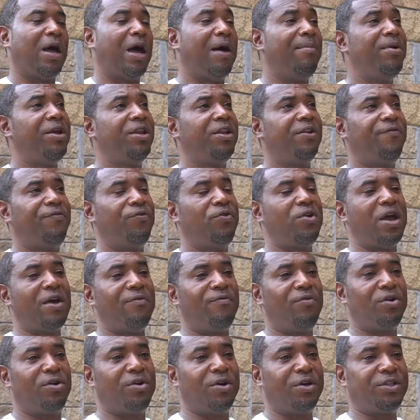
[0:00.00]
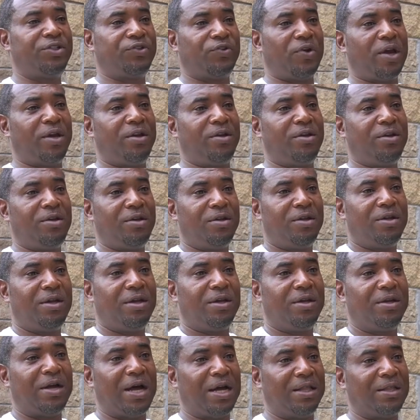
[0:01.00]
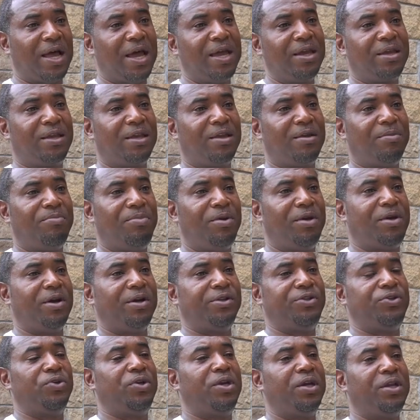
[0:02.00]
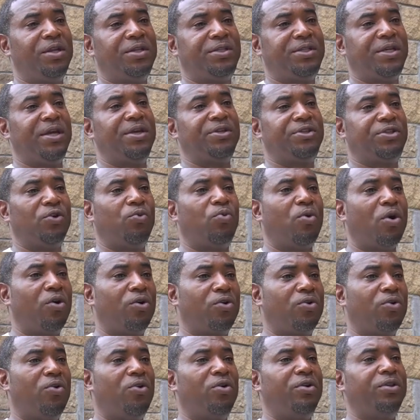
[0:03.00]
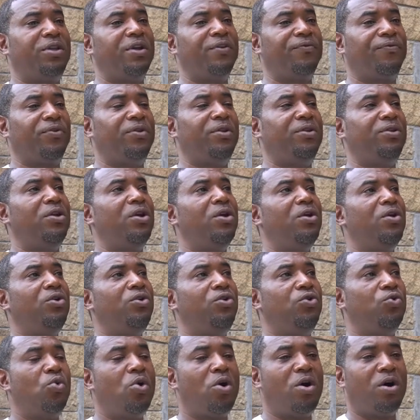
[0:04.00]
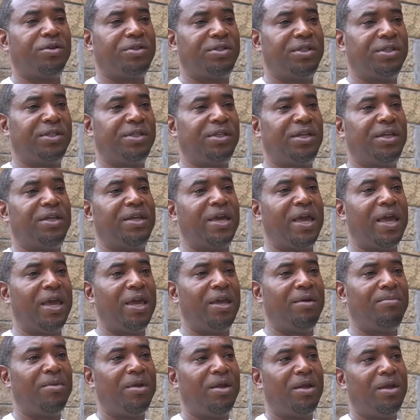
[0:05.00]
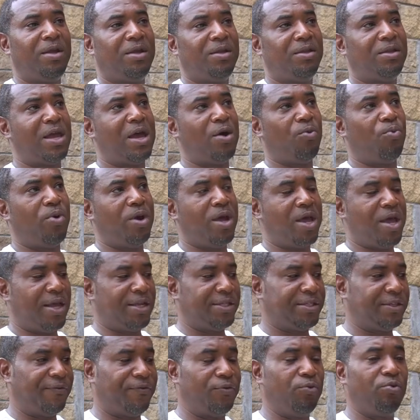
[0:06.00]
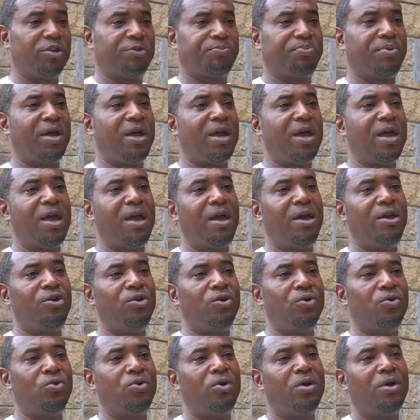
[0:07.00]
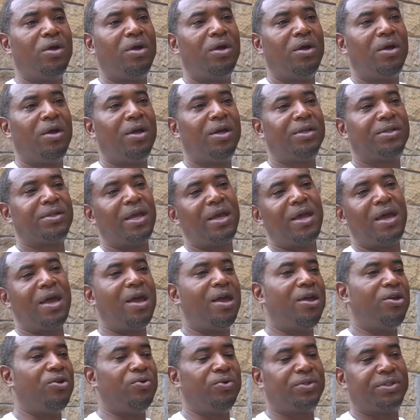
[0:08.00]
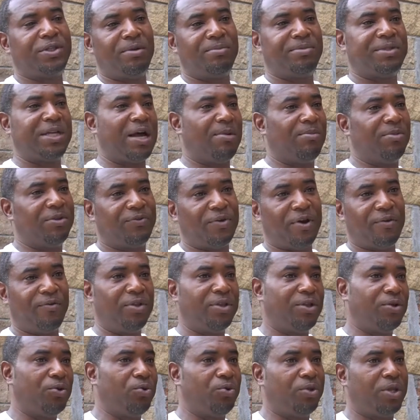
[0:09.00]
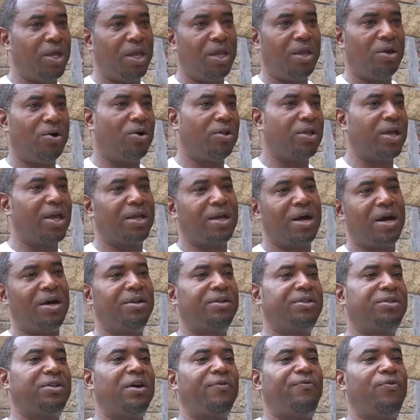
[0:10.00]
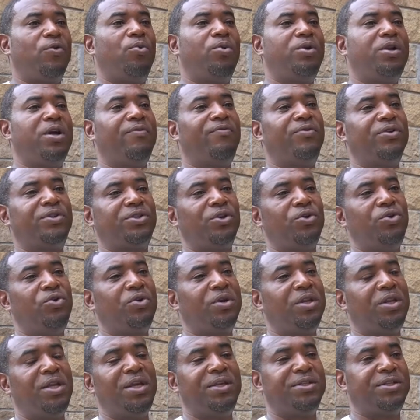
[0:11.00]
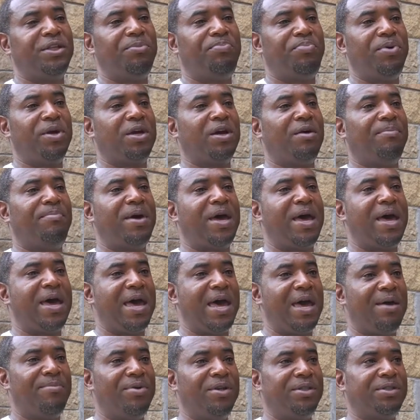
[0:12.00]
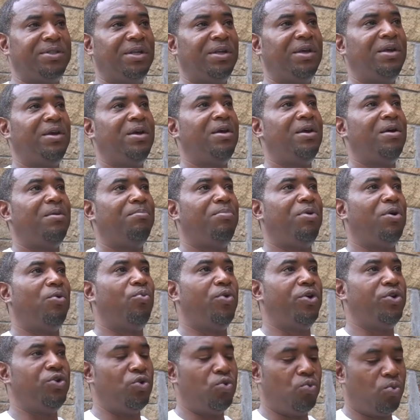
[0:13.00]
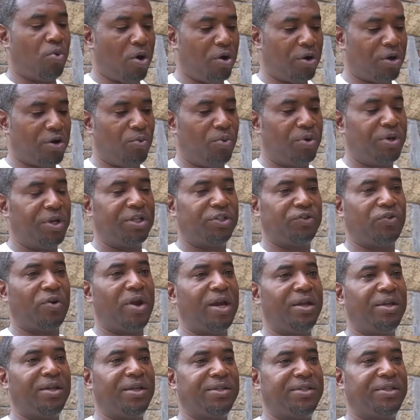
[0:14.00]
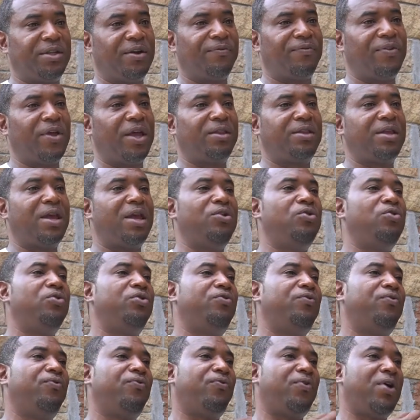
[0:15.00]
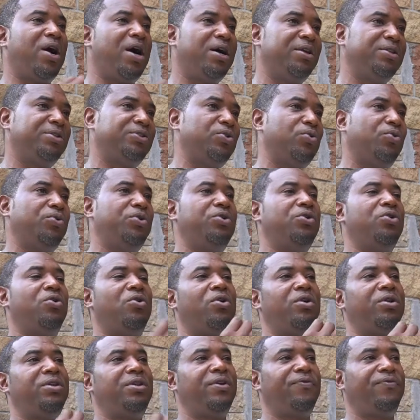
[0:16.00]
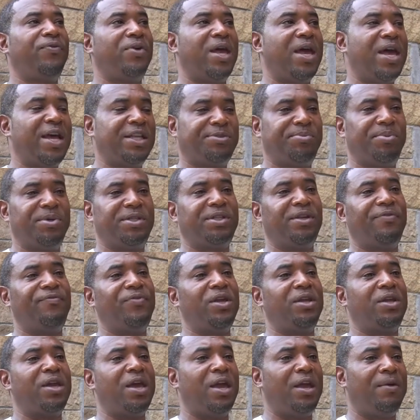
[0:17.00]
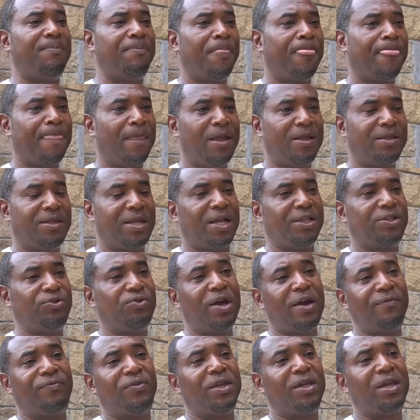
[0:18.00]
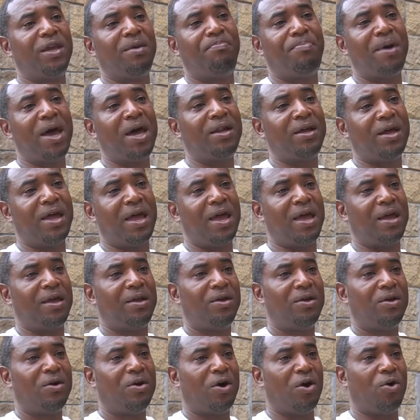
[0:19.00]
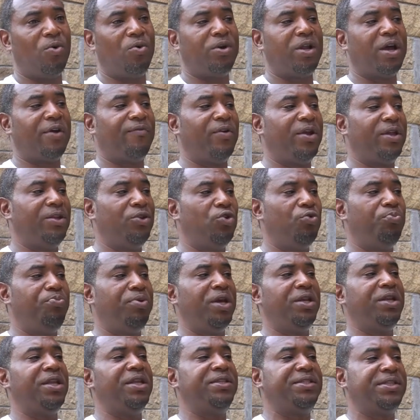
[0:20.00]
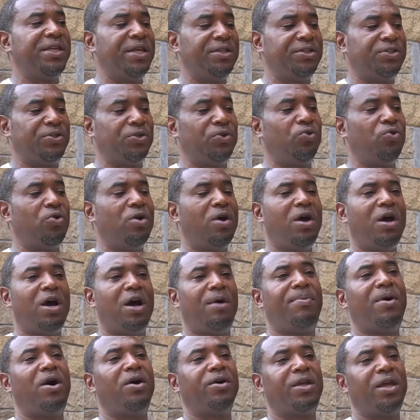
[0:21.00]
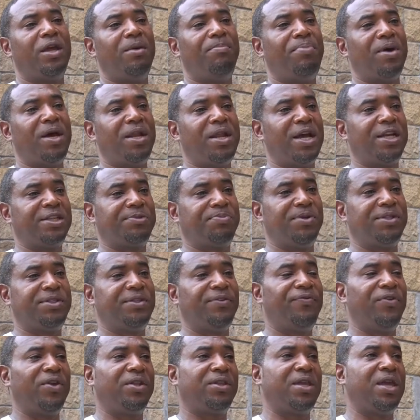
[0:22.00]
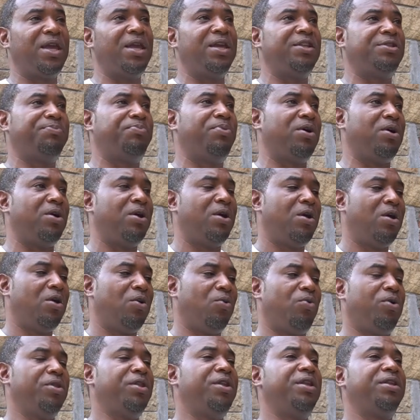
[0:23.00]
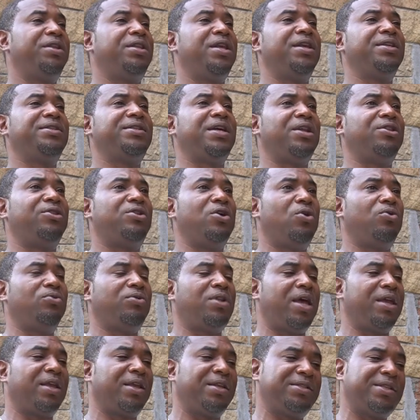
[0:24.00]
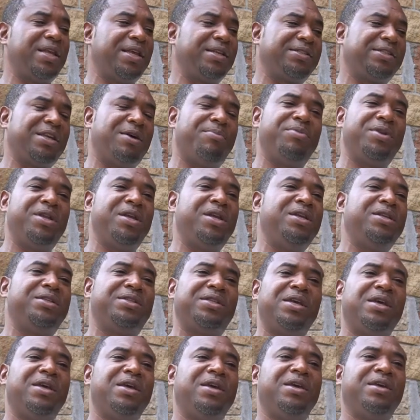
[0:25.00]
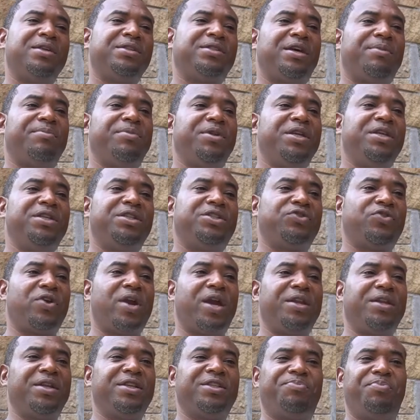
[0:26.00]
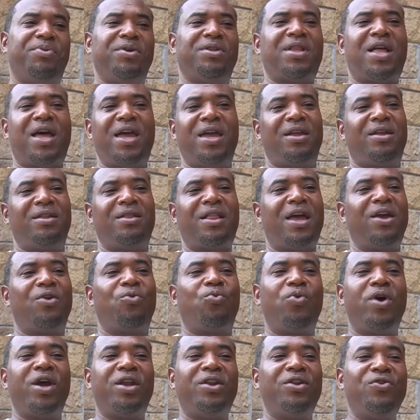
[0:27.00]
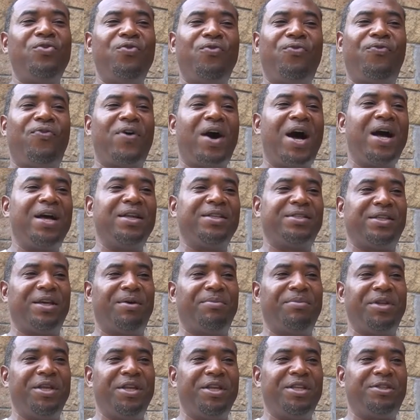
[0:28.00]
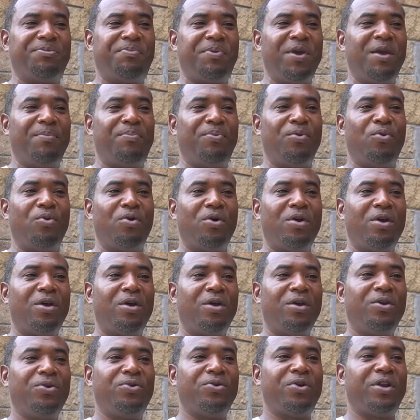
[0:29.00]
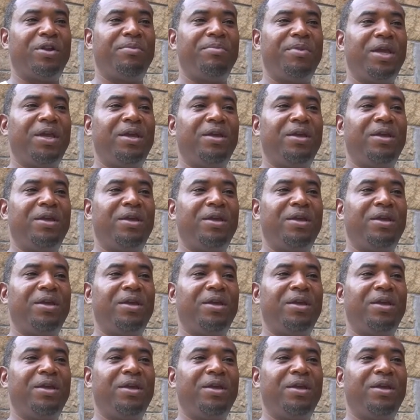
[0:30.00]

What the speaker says: I mean, if you have a good trainer, I like it because you get a chance to work on different nuances of the game. That whereas if you was playing AAU, it's like AAU sometimes it's very little D, all that kind of stuff or whatever. So you could easily pick up bad habits. But when you working with a trainer and stuff like that, you fine-tuning on different aspects of your game that you have to get better at or whatever, and you being intentional about getting better at specific things. But one of the things I don't like is that some of these trainers be like where do you find some of these people? You know what I mean?